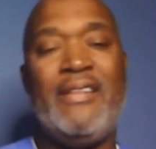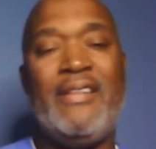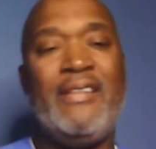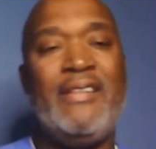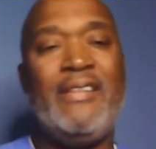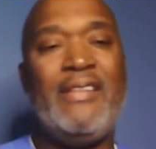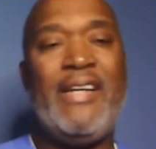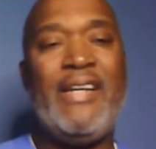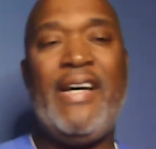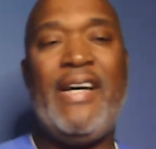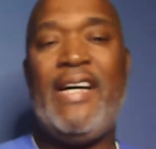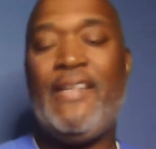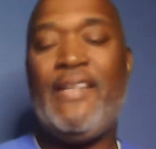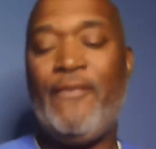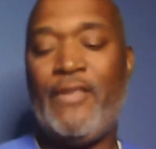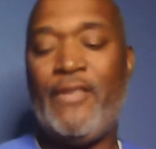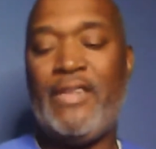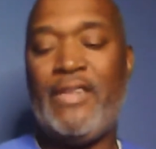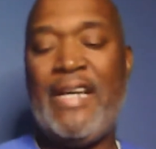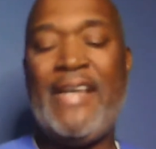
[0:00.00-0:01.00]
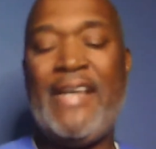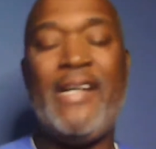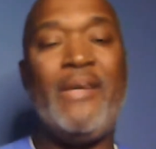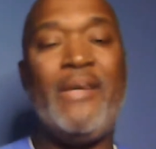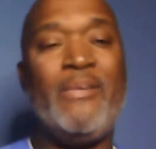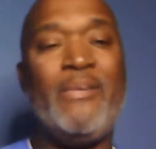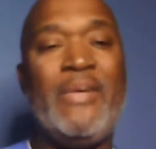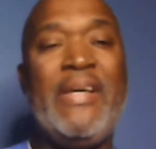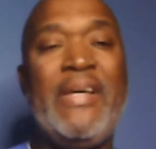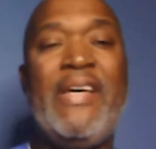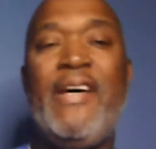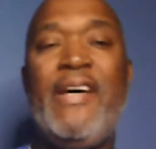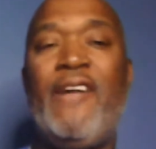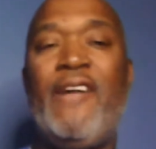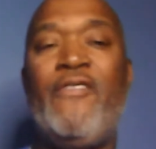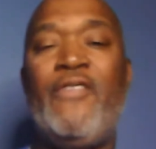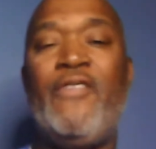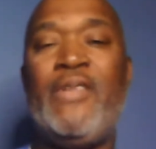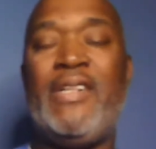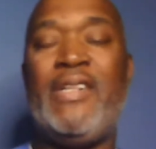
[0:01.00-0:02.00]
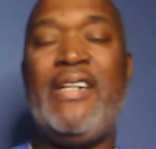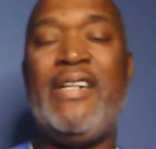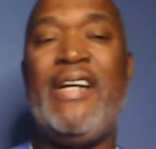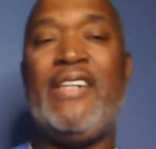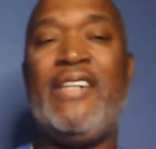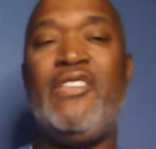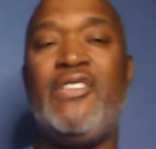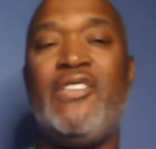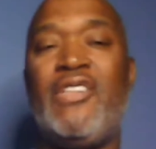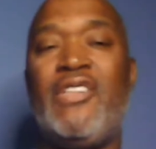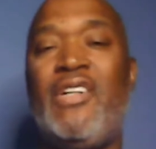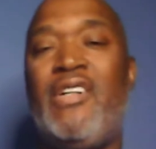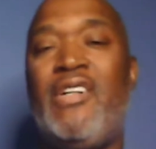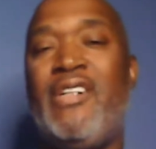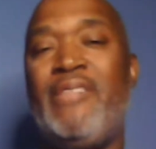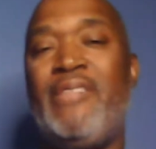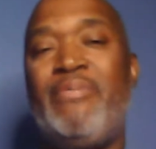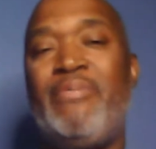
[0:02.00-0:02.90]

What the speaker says: They asked for damn help from the National Guard.